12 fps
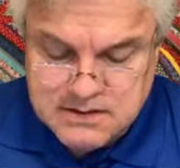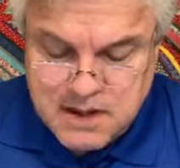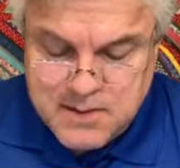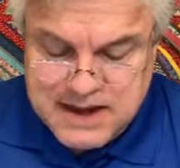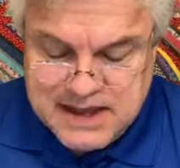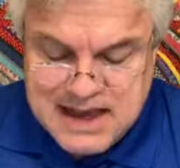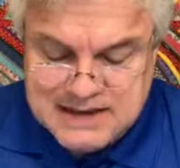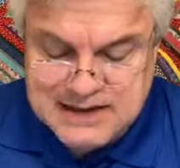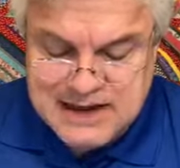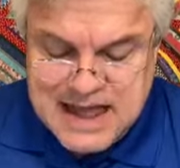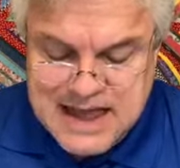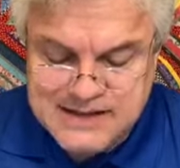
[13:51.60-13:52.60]
Almighty God,
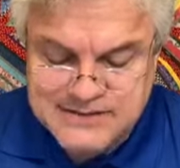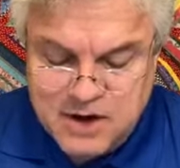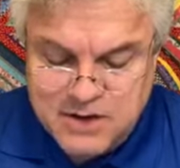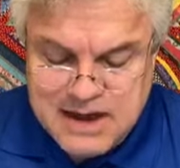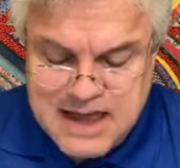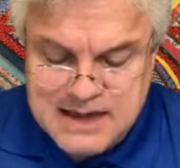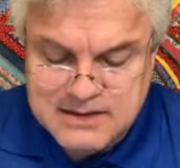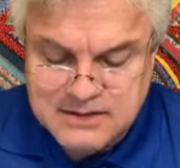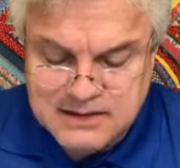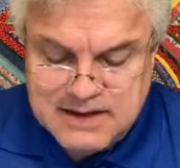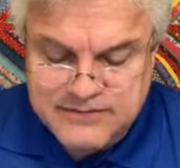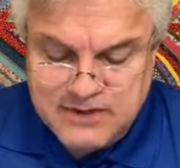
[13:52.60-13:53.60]
today is our day to
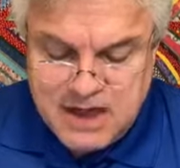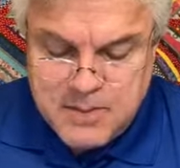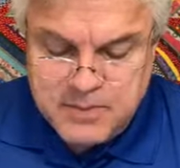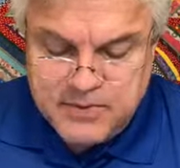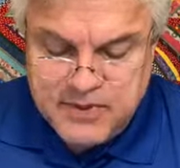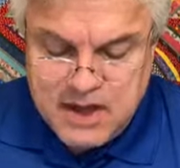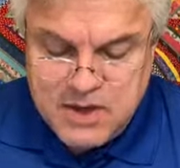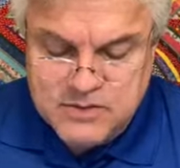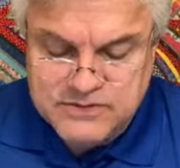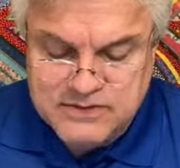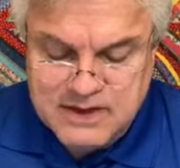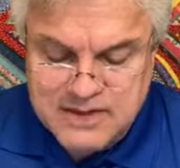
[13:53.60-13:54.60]
lift up
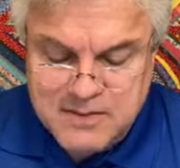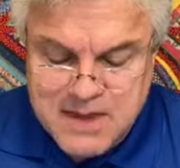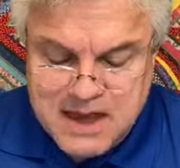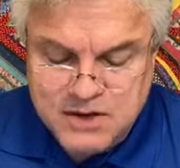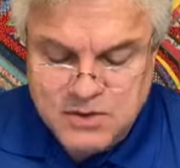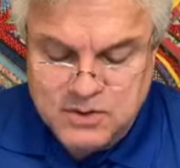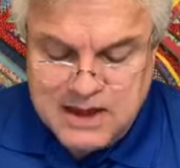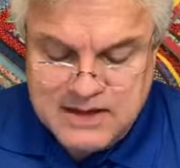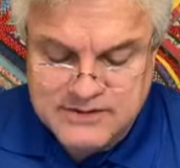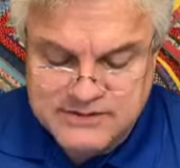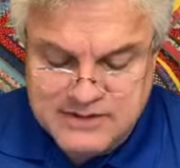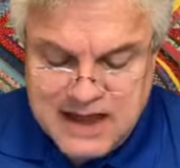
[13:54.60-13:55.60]
those in the medical
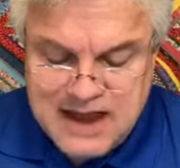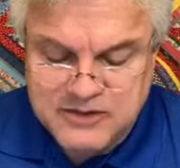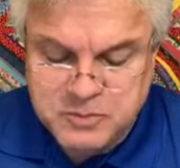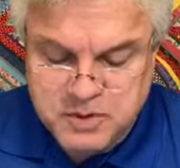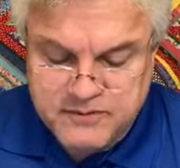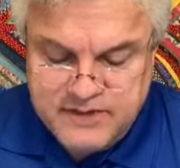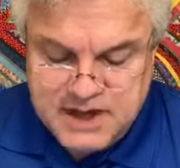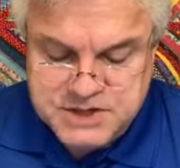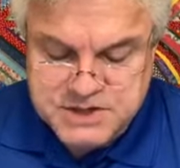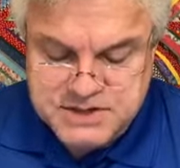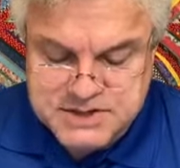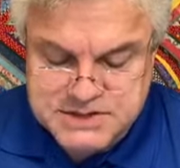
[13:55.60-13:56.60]
and science
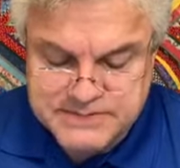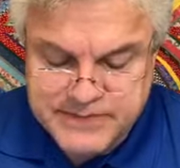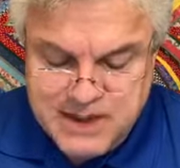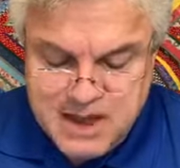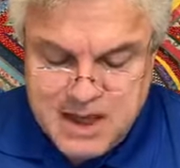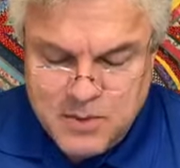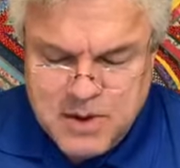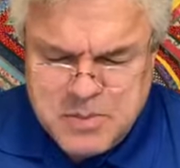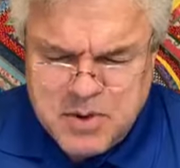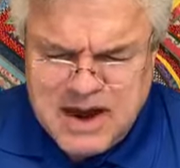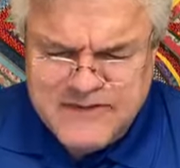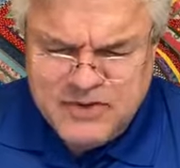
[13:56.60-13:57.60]
professions. We
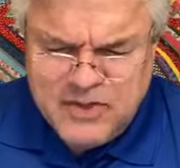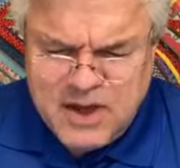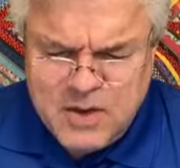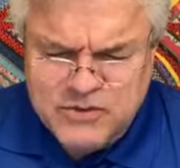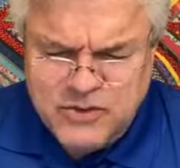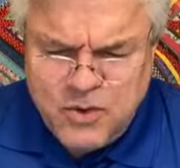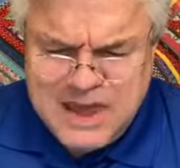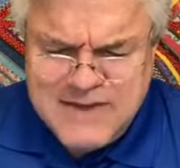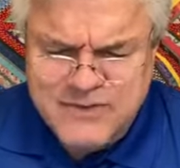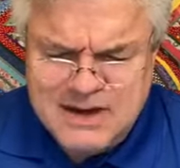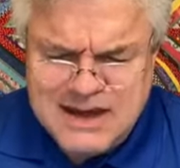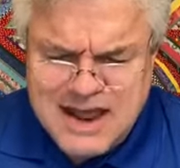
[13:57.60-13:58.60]
pray for those who
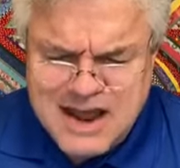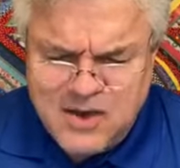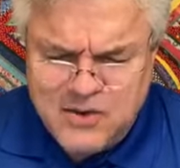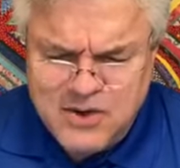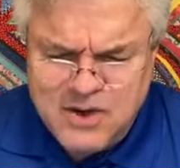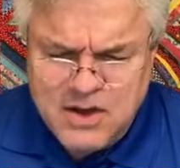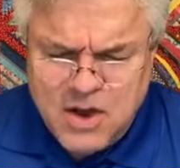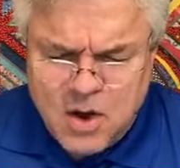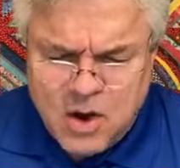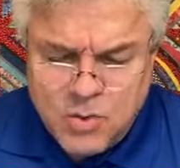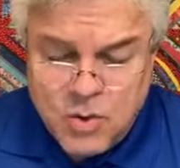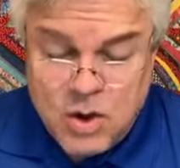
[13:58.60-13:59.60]
even now
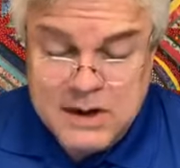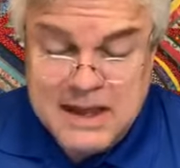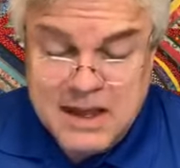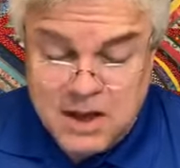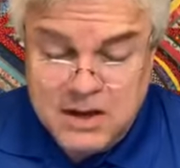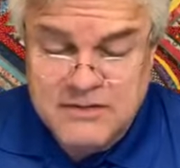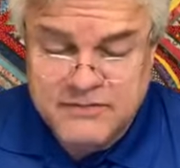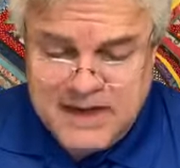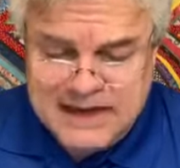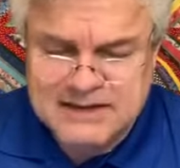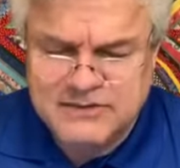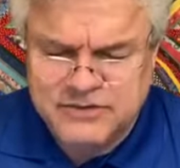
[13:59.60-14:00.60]
are working on
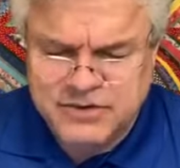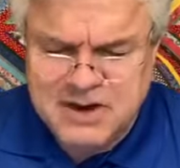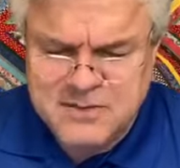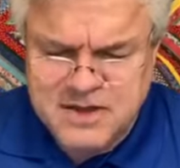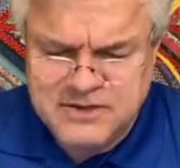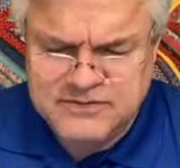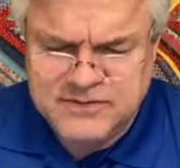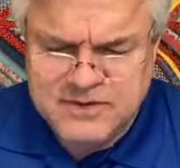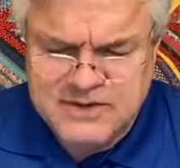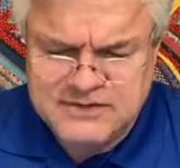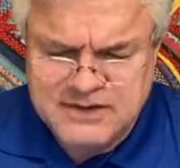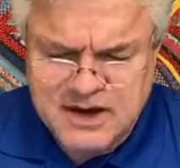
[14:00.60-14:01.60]
effective treatments for
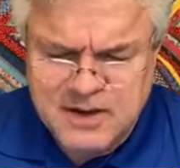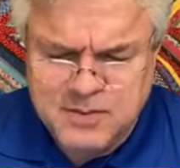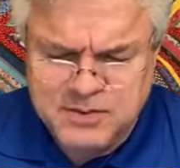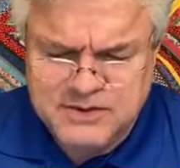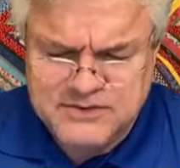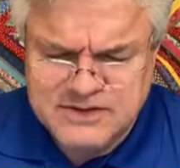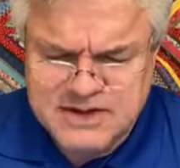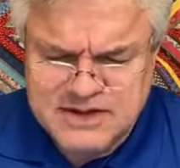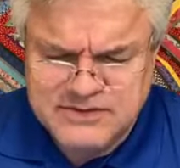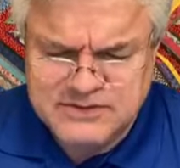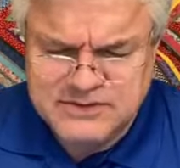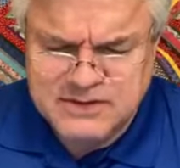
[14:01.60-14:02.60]
this terrible disease,